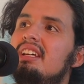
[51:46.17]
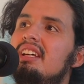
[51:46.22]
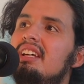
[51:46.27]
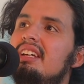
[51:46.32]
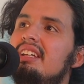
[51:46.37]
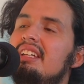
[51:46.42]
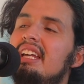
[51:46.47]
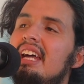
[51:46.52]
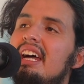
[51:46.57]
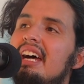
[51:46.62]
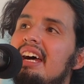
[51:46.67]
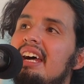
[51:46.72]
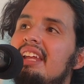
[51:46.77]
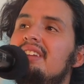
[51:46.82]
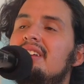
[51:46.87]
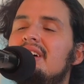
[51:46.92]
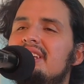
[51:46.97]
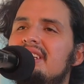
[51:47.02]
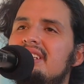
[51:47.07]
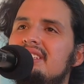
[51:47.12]
Yeah,
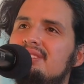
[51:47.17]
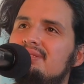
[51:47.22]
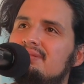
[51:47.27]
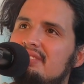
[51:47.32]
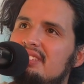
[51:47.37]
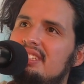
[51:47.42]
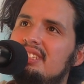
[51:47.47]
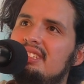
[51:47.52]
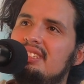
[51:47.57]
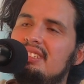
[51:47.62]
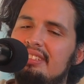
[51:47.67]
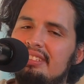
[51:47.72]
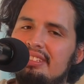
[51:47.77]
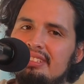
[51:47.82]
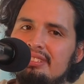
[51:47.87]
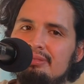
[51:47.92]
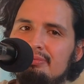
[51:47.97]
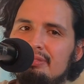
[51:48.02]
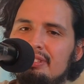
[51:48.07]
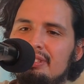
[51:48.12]
no, there's one
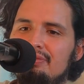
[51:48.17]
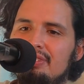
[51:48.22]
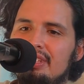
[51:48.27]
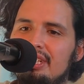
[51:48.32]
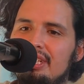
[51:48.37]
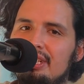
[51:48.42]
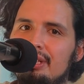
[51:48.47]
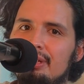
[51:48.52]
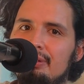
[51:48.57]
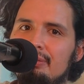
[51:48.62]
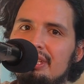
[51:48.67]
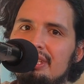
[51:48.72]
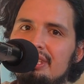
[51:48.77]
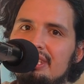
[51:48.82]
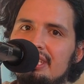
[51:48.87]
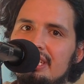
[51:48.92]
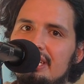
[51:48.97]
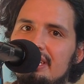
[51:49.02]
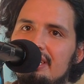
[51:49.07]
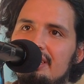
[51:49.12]
video with
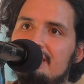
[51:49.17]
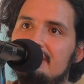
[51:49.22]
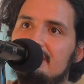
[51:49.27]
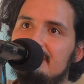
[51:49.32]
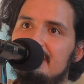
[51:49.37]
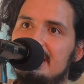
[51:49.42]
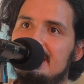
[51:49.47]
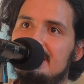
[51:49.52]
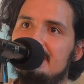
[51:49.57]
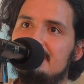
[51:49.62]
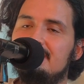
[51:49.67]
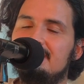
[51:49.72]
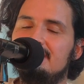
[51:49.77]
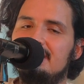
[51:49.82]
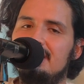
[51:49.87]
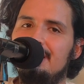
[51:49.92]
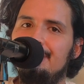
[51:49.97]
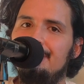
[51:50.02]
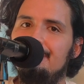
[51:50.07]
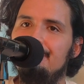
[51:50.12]
Lil Nas.
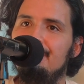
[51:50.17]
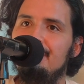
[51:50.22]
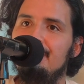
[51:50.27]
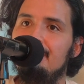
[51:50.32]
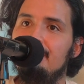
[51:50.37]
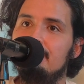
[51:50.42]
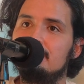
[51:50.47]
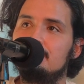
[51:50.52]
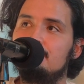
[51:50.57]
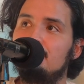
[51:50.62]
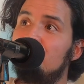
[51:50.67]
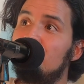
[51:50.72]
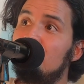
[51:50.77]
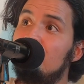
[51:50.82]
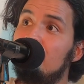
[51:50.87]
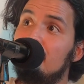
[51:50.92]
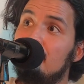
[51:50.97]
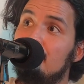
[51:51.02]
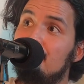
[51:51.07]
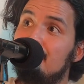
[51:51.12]
He was performing
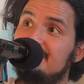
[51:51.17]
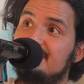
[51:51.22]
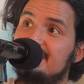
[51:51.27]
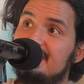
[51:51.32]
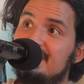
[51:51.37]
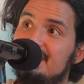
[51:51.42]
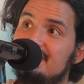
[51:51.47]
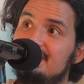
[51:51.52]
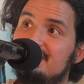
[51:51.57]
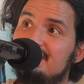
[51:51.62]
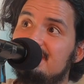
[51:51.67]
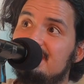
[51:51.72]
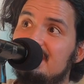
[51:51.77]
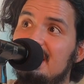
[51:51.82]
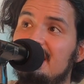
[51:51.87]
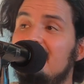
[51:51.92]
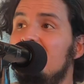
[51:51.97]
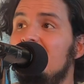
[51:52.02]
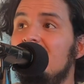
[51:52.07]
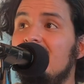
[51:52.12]
with a bunch of kids, and
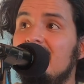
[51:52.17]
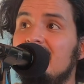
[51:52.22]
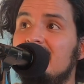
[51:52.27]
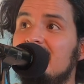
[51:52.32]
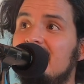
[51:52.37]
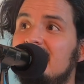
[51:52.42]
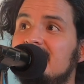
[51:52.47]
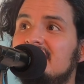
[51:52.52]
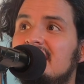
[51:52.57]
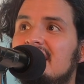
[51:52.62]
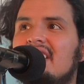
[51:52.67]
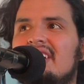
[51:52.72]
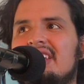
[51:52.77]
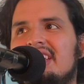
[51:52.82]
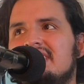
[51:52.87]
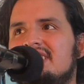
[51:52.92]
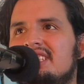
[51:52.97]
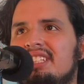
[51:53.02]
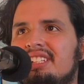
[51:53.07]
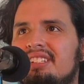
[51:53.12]
I like that. It's like, oh, that's
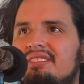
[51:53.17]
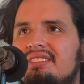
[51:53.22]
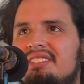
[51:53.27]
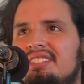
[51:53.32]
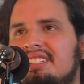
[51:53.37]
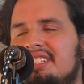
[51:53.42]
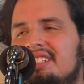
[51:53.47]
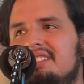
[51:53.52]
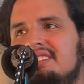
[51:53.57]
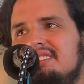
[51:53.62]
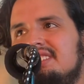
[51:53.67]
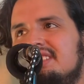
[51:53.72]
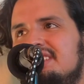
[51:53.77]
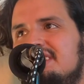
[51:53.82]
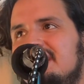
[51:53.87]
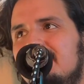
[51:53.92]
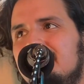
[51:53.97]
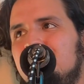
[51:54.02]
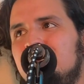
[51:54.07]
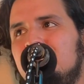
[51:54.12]
cute, you know. So I
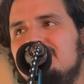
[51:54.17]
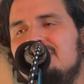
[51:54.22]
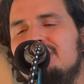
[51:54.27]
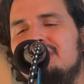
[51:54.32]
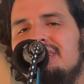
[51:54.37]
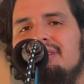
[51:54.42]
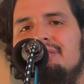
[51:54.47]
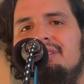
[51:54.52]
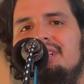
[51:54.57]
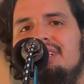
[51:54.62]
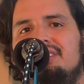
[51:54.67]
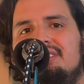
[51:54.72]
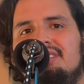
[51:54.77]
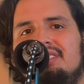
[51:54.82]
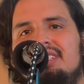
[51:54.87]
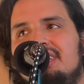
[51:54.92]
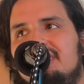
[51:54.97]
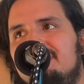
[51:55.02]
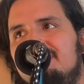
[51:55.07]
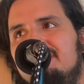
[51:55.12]
appreciate what
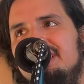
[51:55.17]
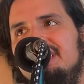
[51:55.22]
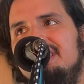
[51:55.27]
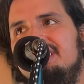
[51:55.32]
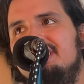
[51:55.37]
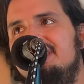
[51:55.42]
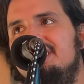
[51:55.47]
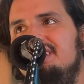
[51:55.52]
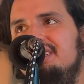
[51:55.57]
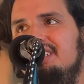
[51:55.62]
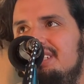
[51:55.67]
what he did, you know.